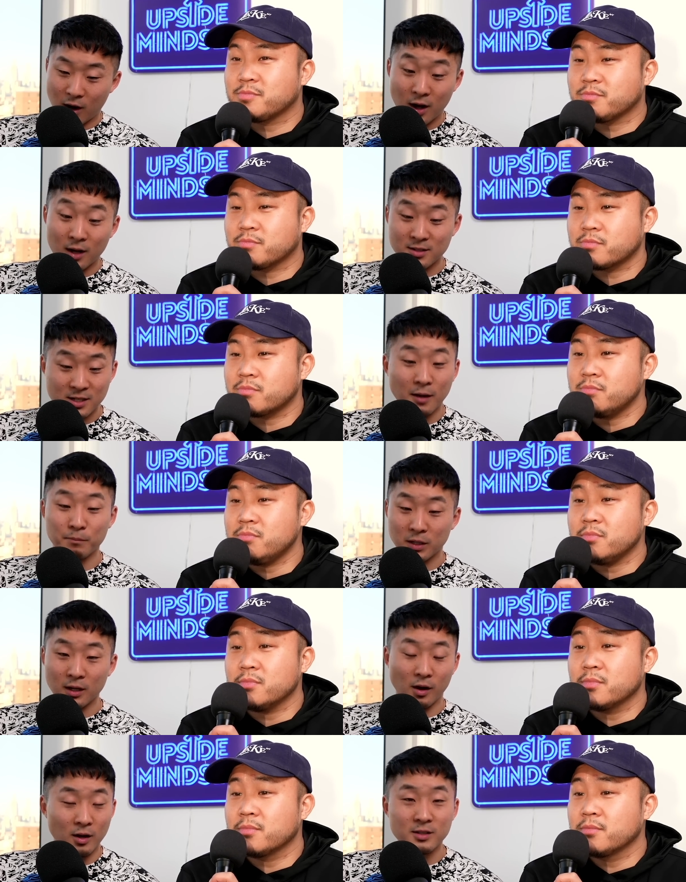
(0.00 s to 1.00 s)
Speaker 1: on
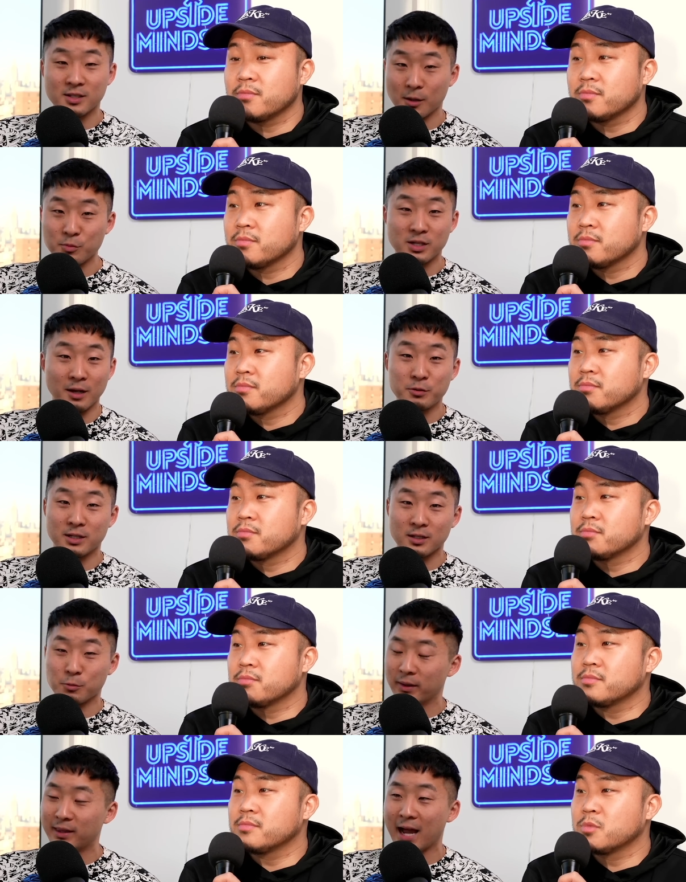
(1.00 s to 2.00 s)
something, on some substance.
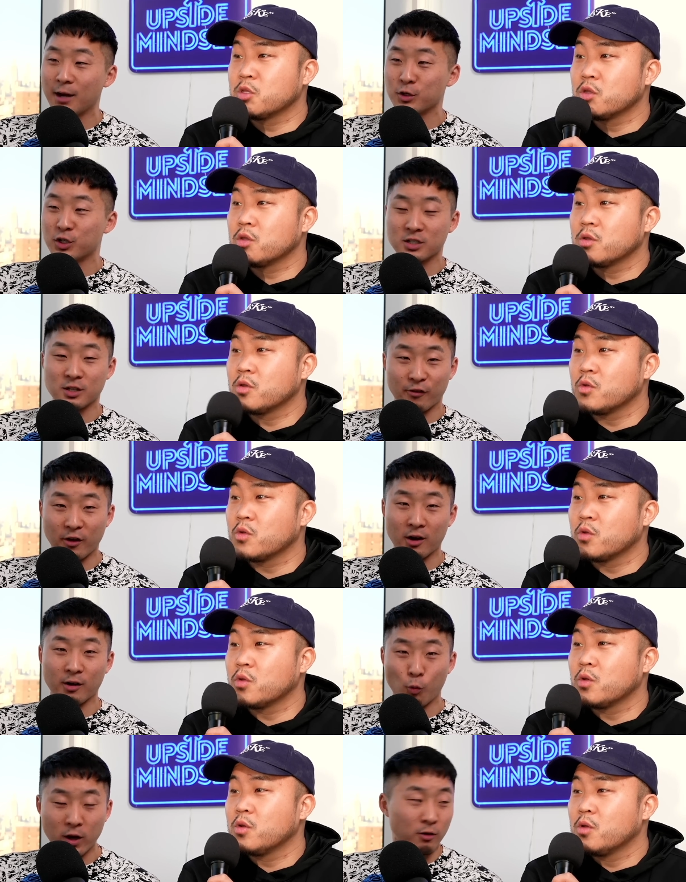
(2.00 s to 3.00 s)
But that was just a very
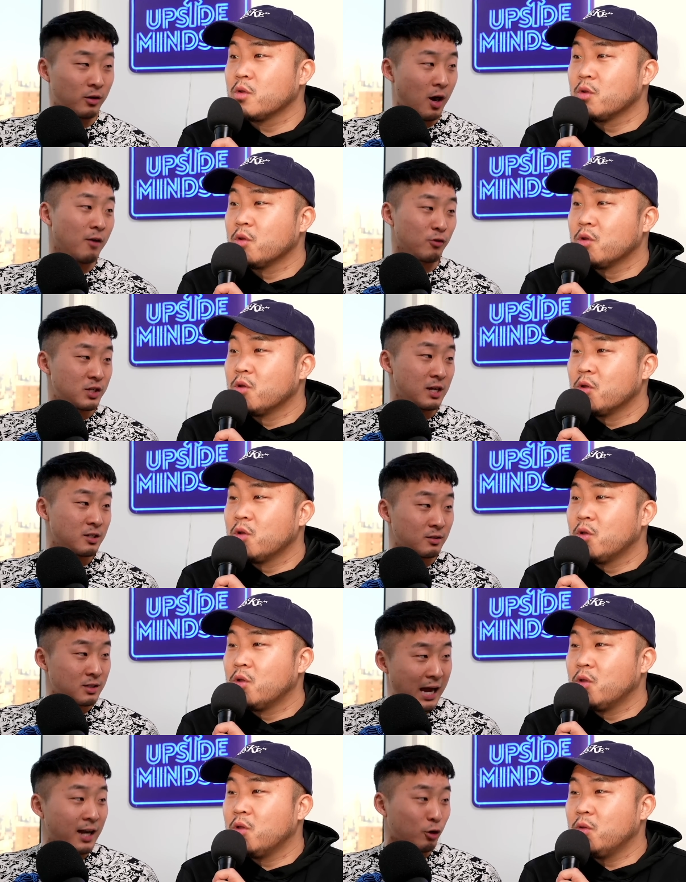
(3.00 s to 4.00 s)
weird conversation. It's
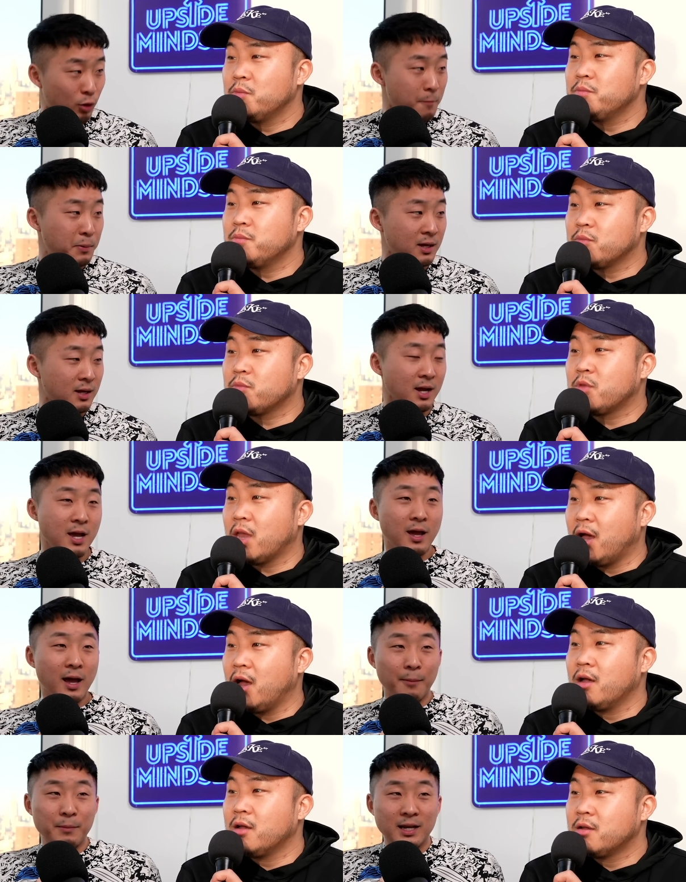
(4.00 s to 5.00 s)
kind of creepy.
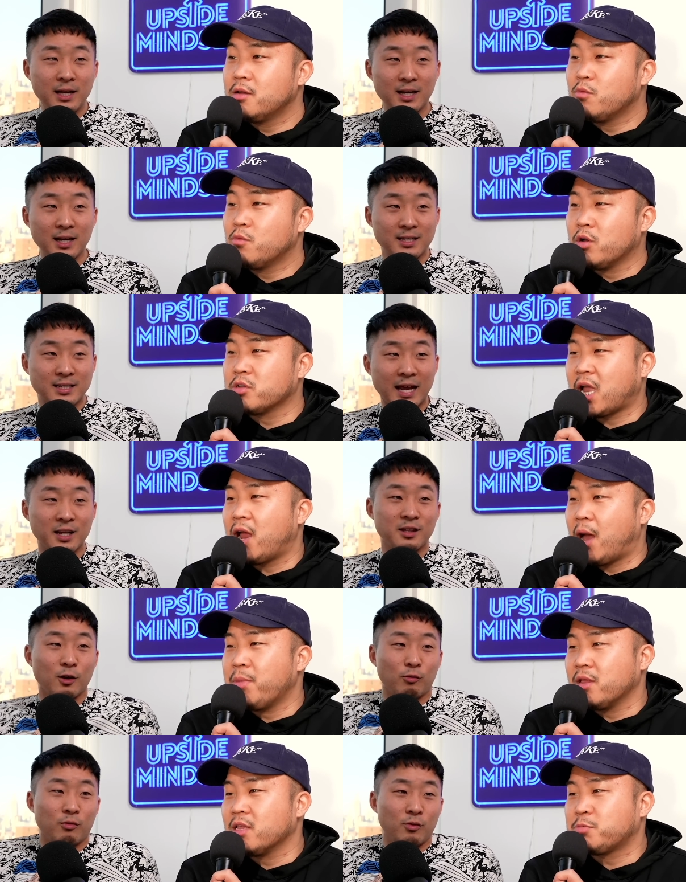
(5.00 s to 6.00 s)
Yeah. I mean, he didn't. Well, say kinda, I
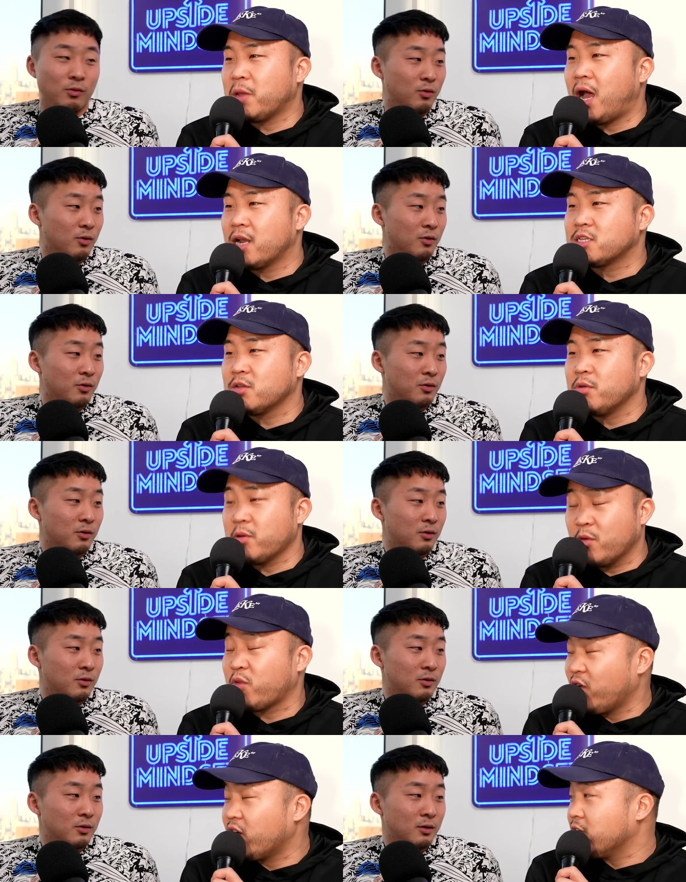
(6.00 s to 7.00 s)
mean,
Speaker 2: let's be honest. It, it,
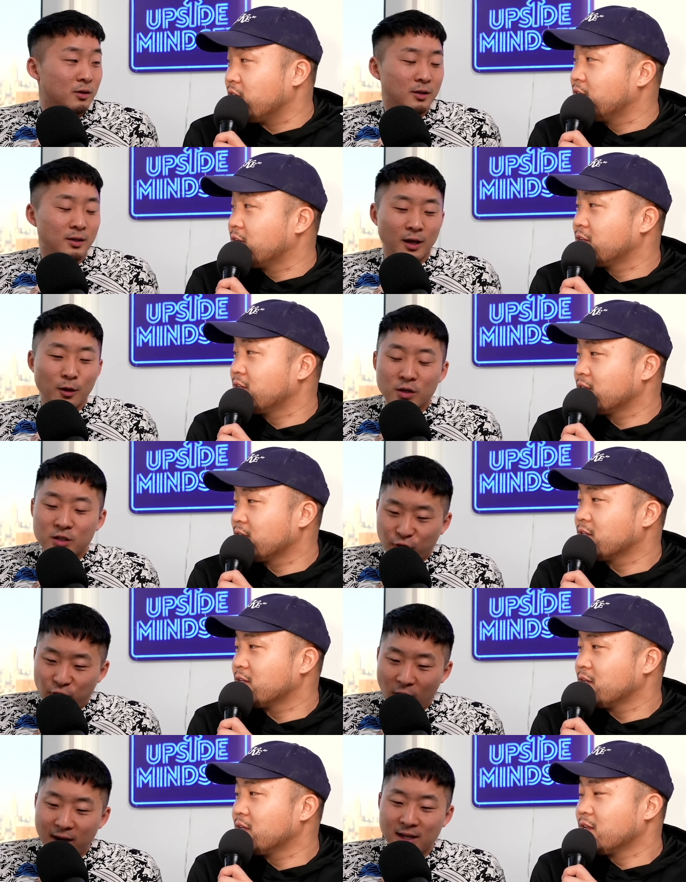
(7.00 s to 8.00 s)
was funny.
Speaker 1: It was
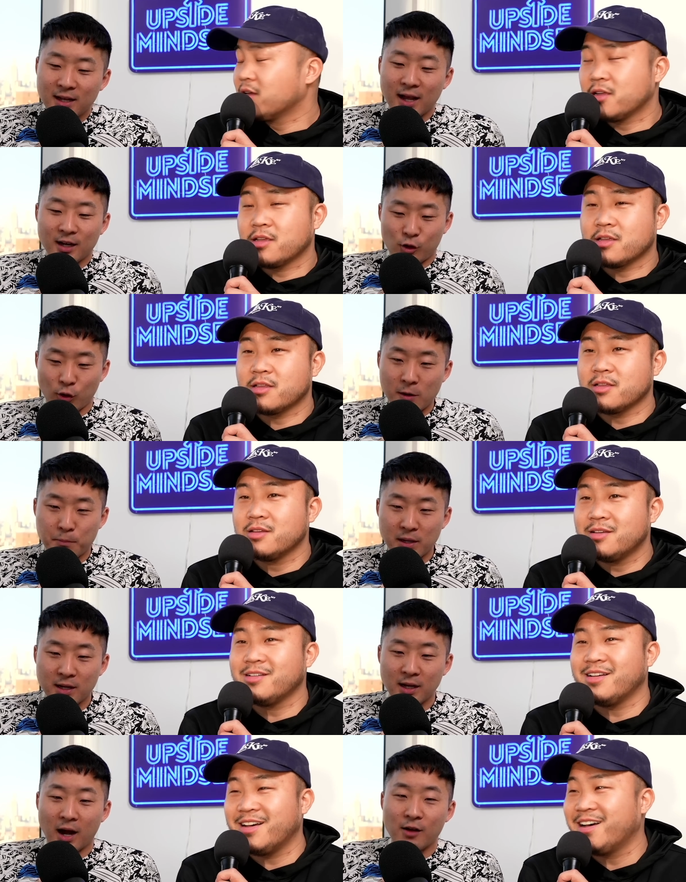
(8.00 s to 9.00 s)
funny and
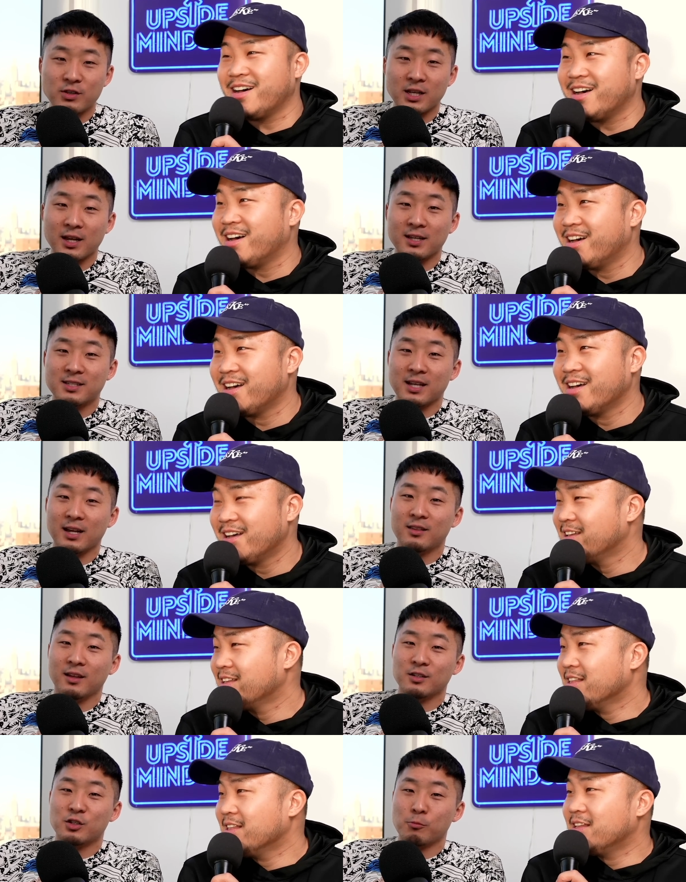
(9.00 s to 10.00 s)
creepy. Obviously, he didn't say
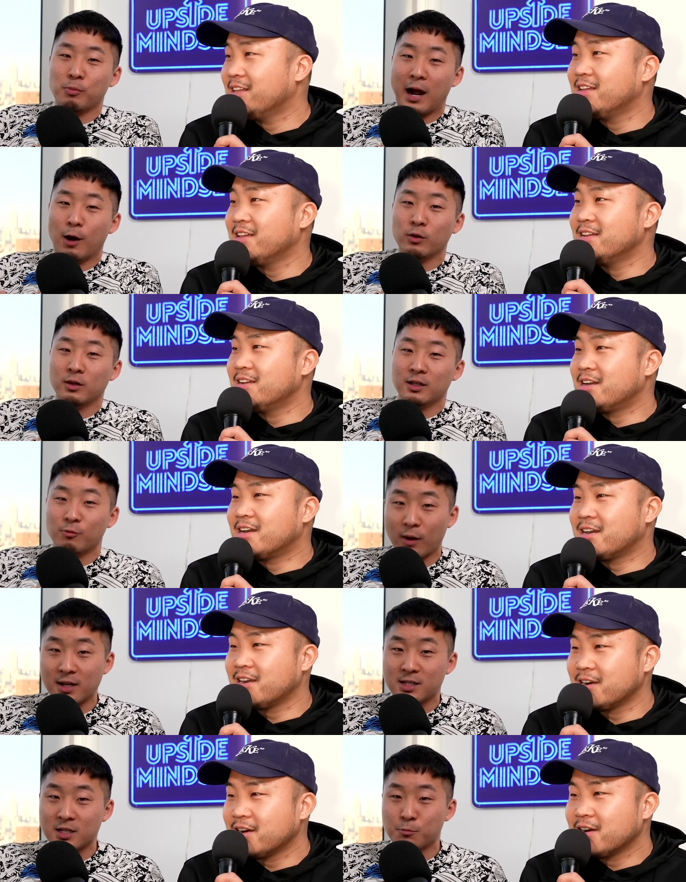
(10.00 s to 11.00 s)
anything super outwardly
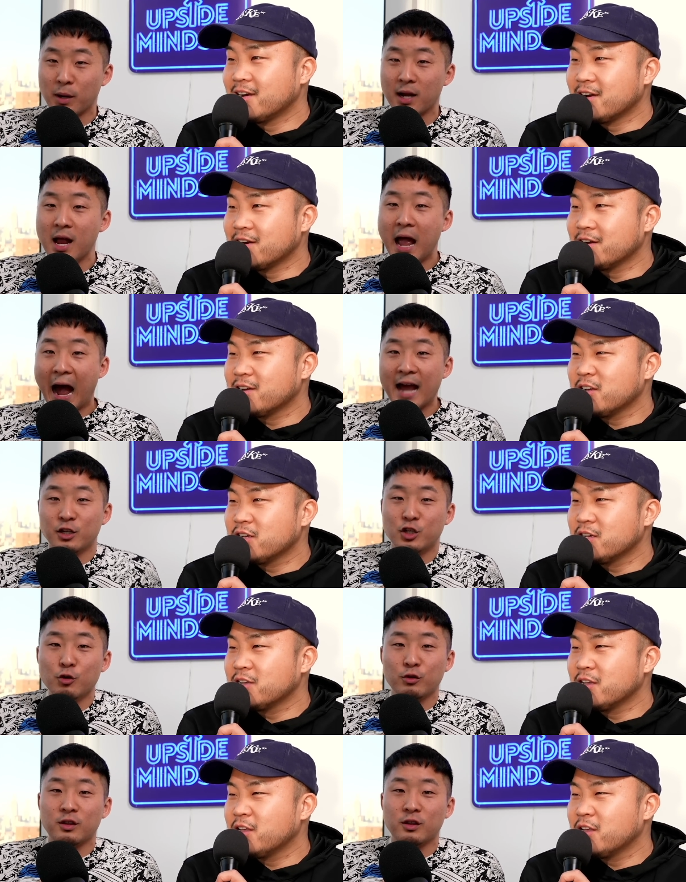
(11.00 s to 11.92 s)
racist, but I do